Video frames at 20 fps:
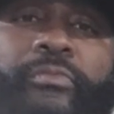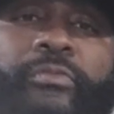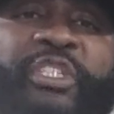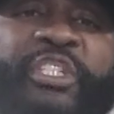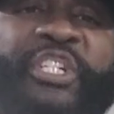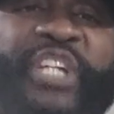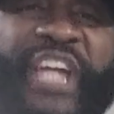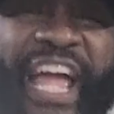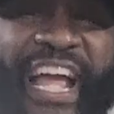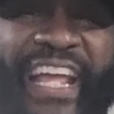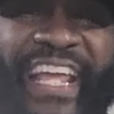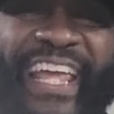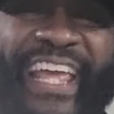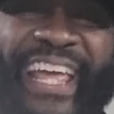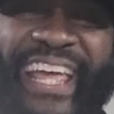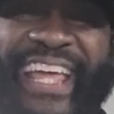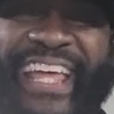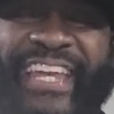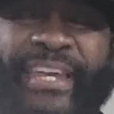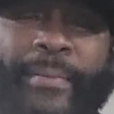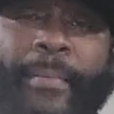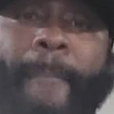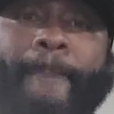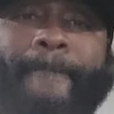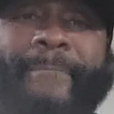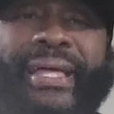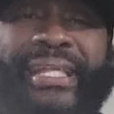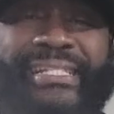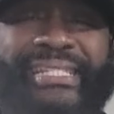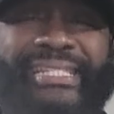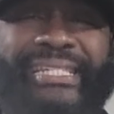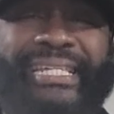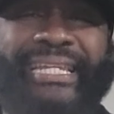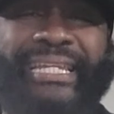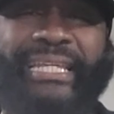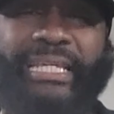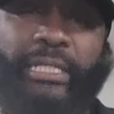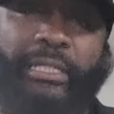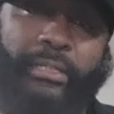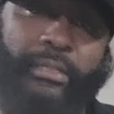Check in
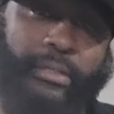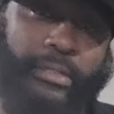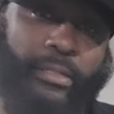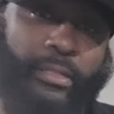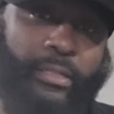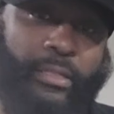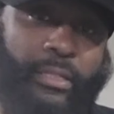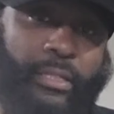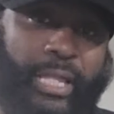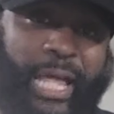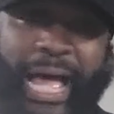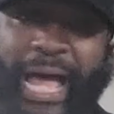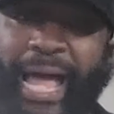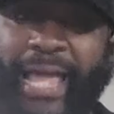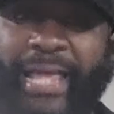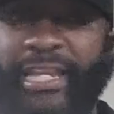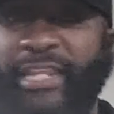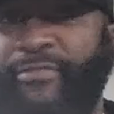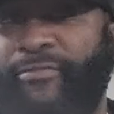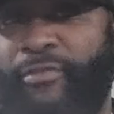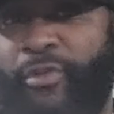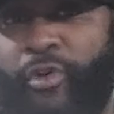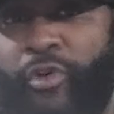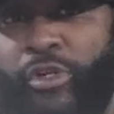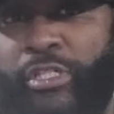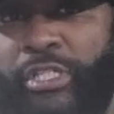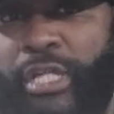mentally. I ain't even gonna